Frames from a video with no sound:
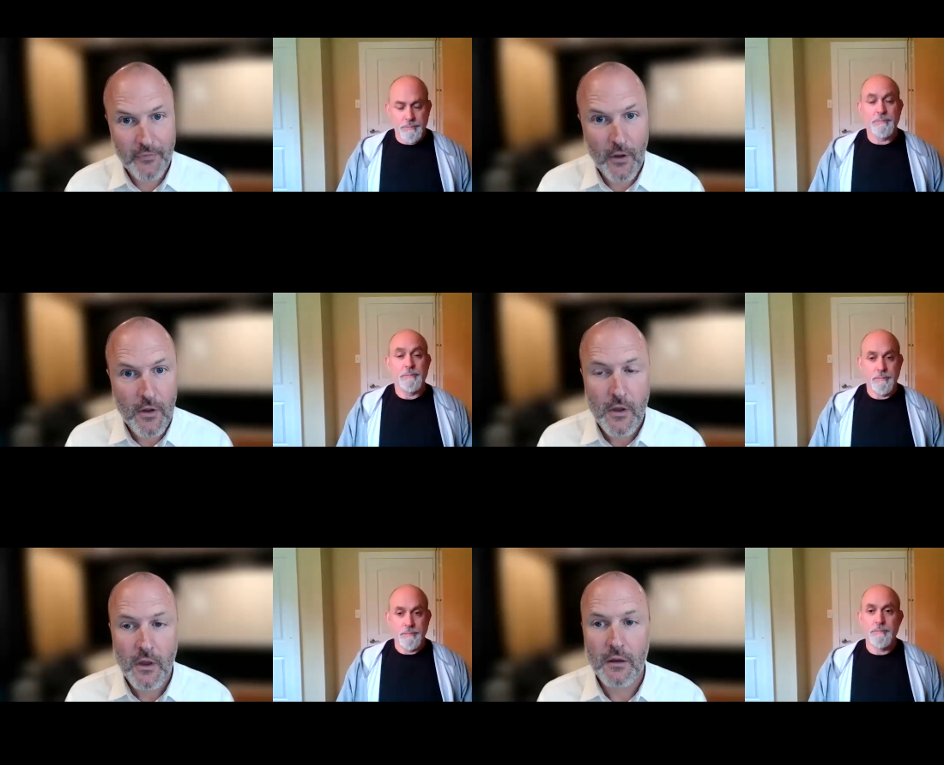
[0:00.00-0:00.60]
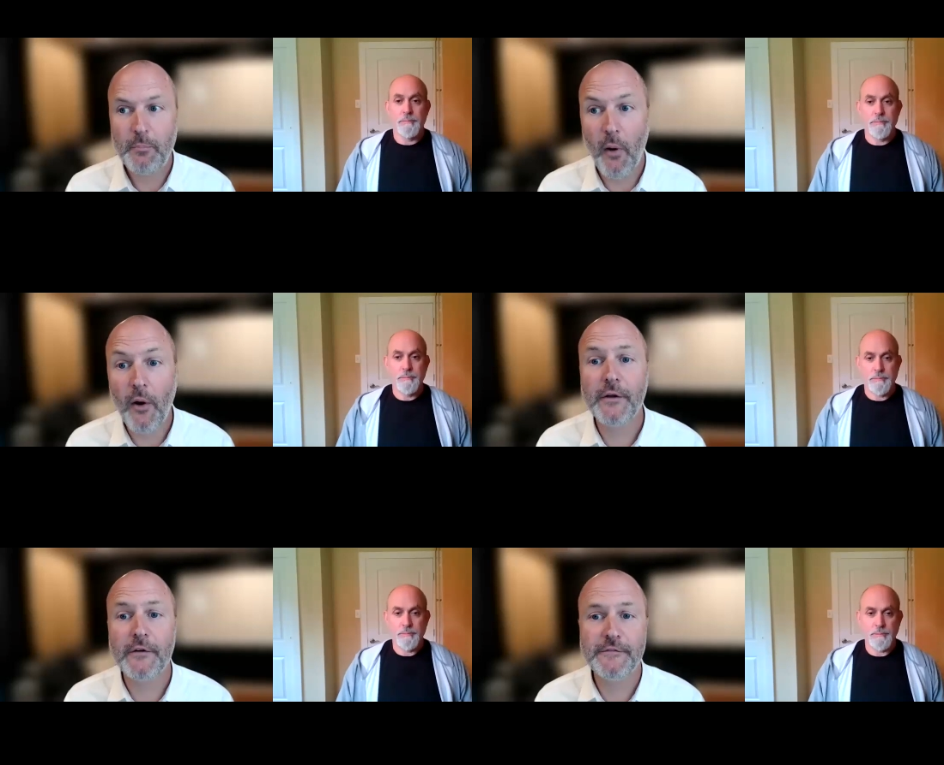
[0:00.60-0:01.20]
Speaker 1: mm-hmm.
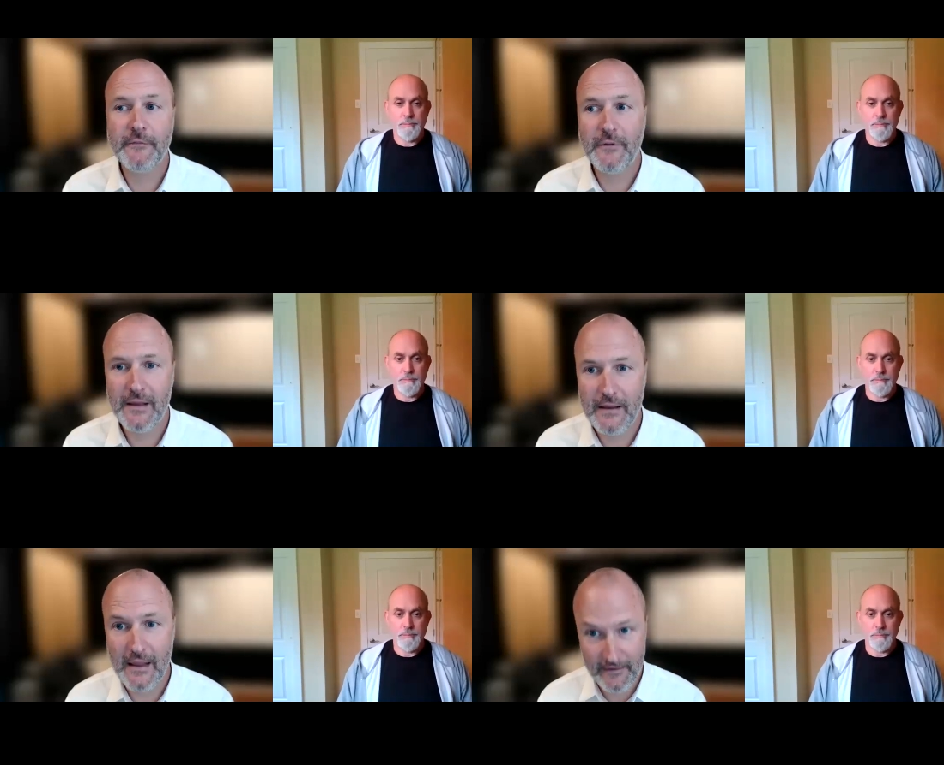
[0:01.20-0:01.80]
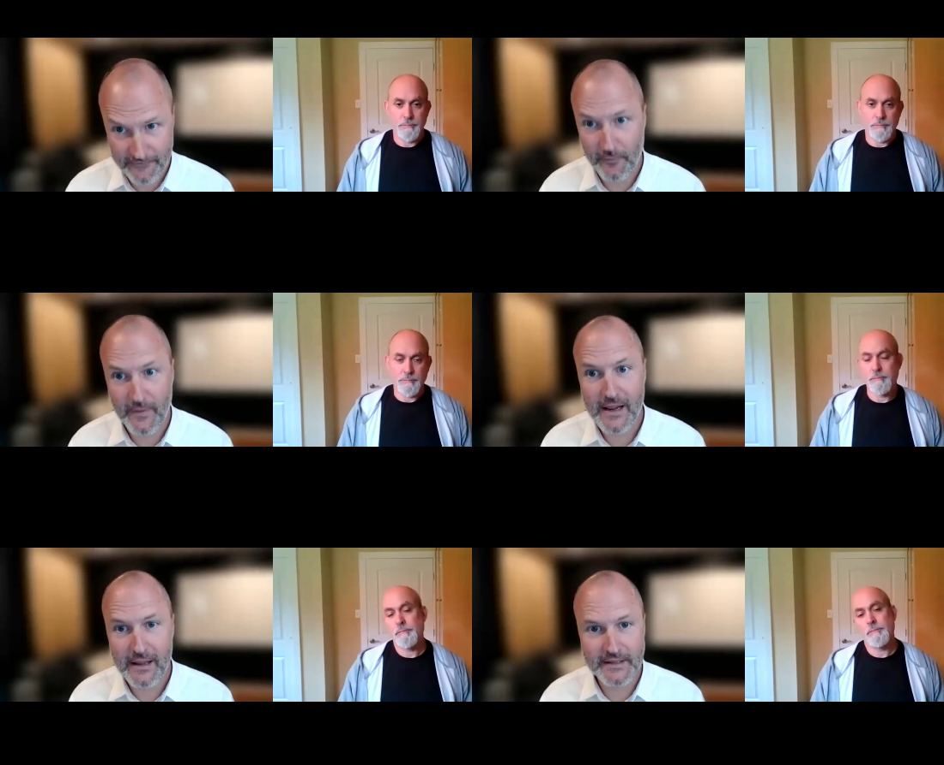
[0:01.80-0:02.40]
part of it for
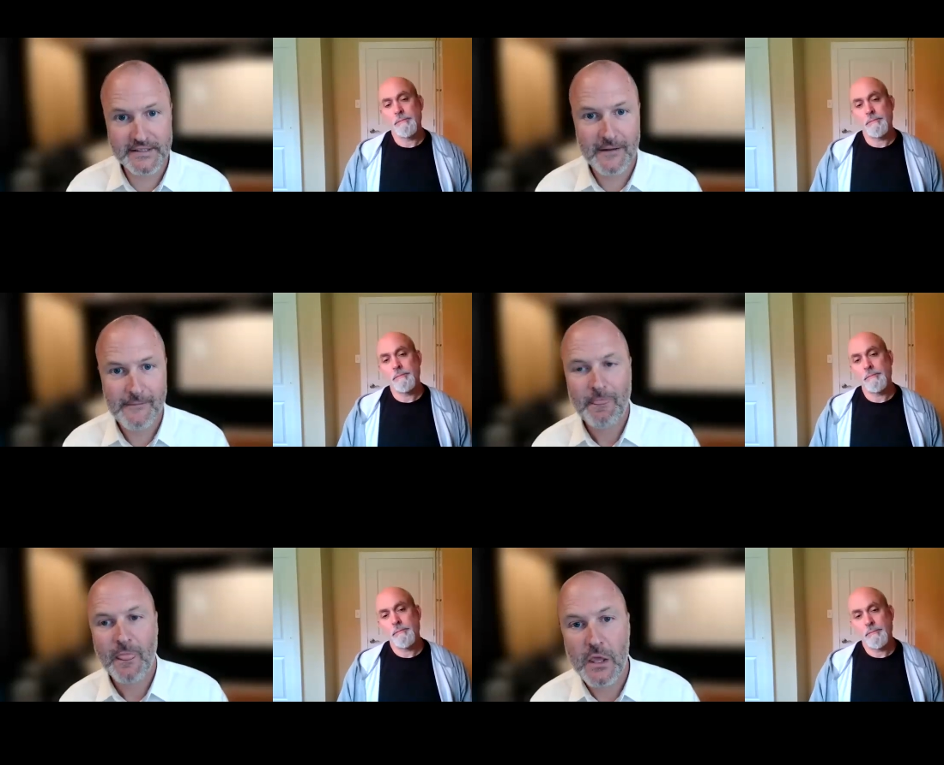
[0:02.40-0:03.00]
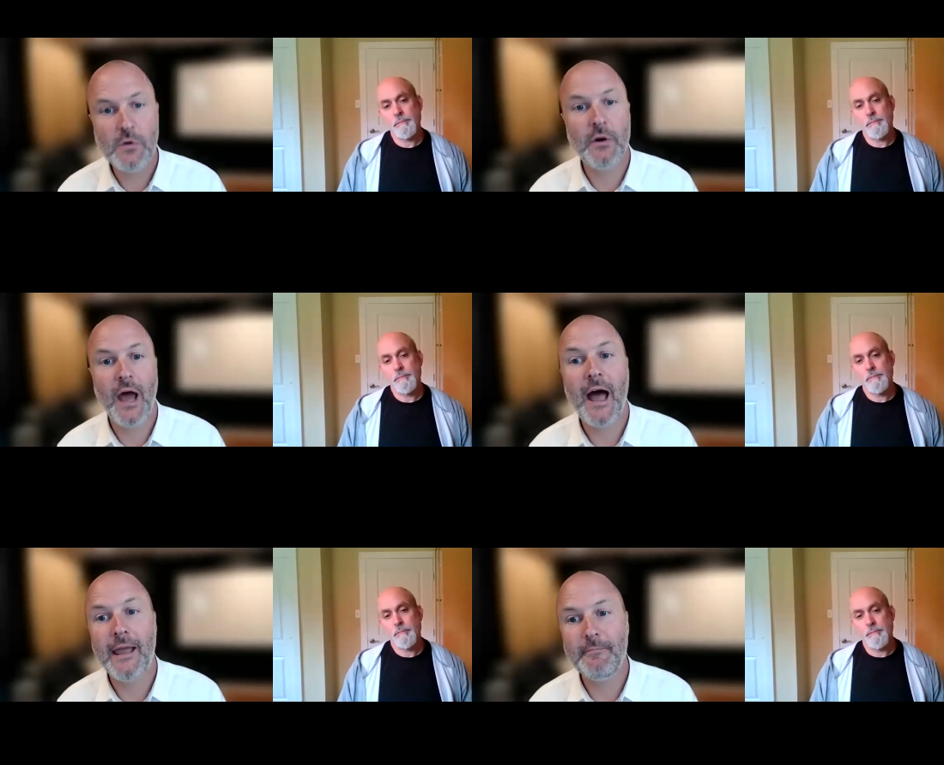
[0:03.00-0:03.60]
me is you and
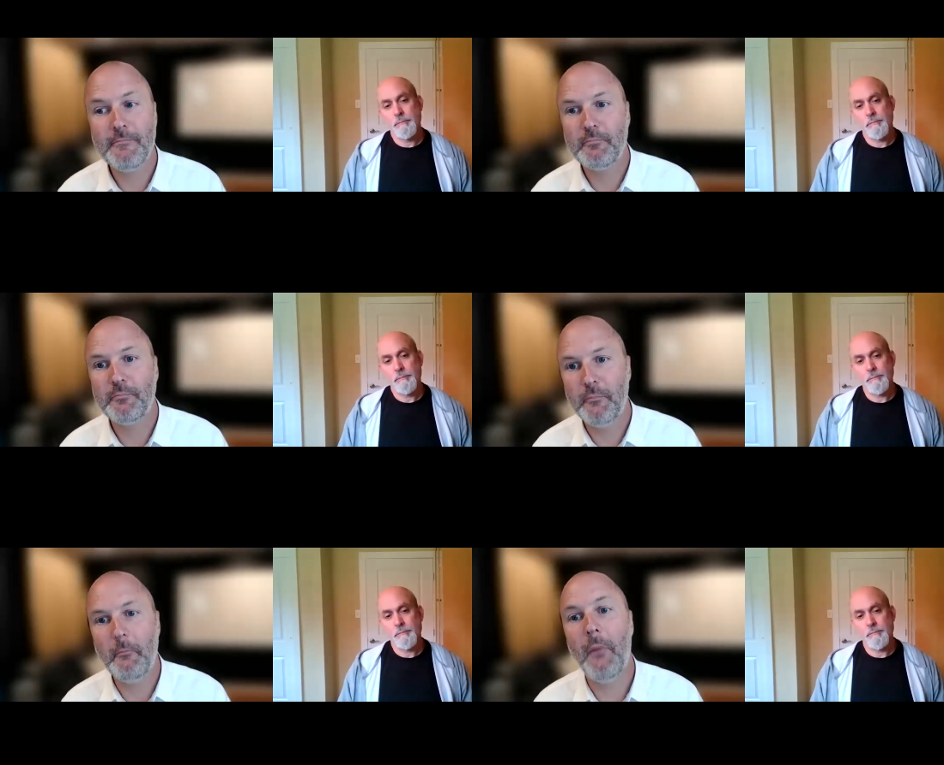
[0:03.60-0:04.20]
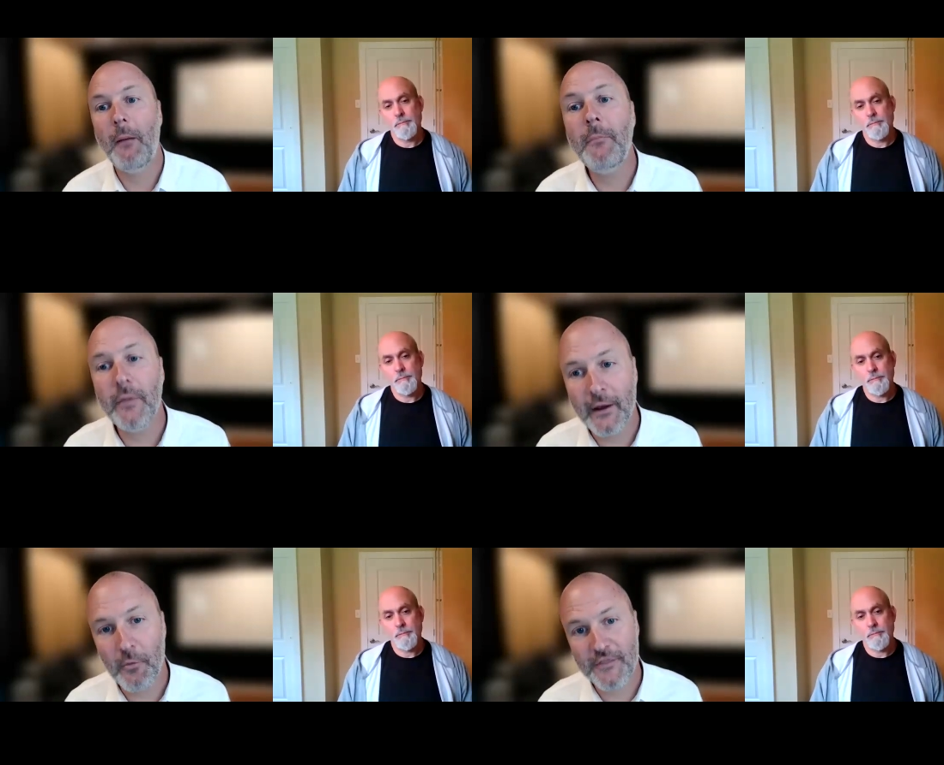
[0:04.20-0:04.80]
I
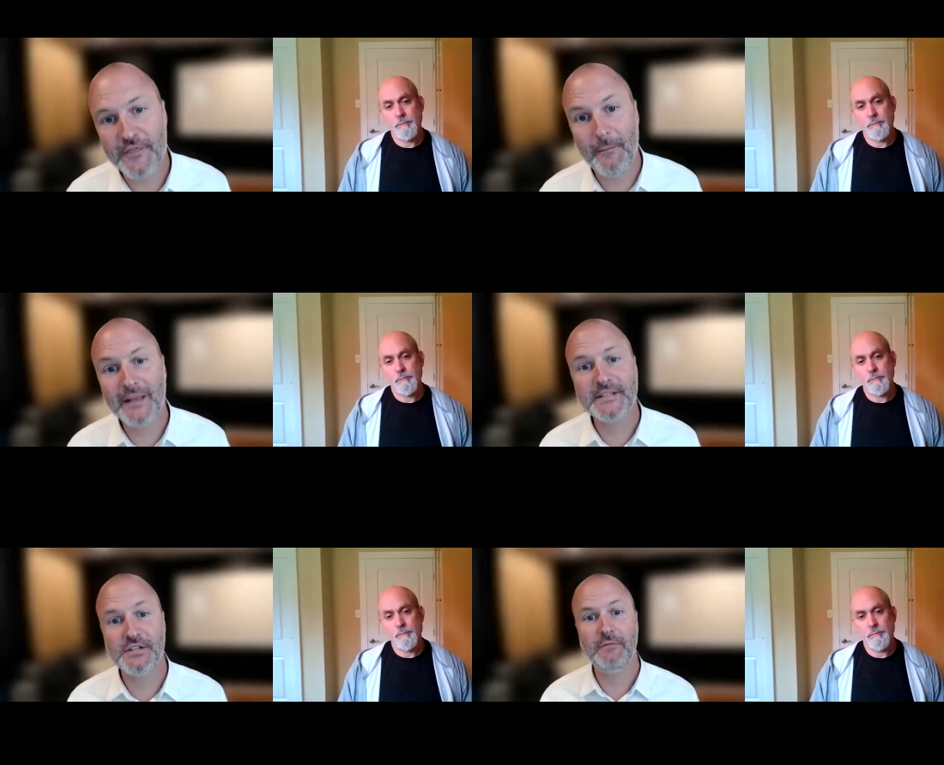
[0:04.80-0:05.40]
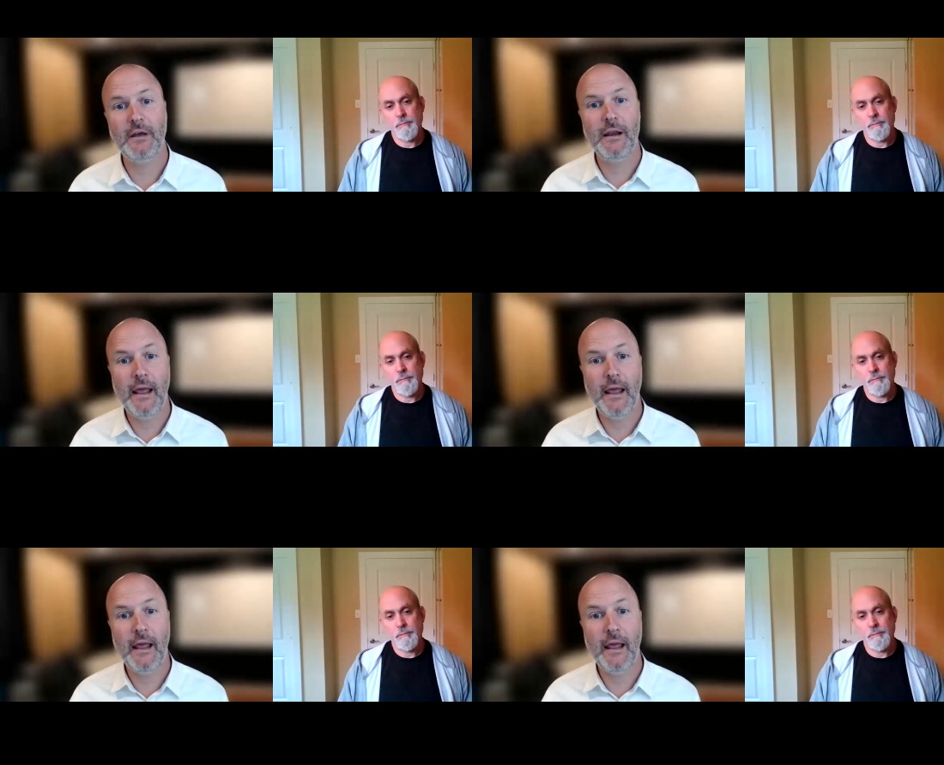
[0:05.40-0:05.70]
mumbling with the message of it.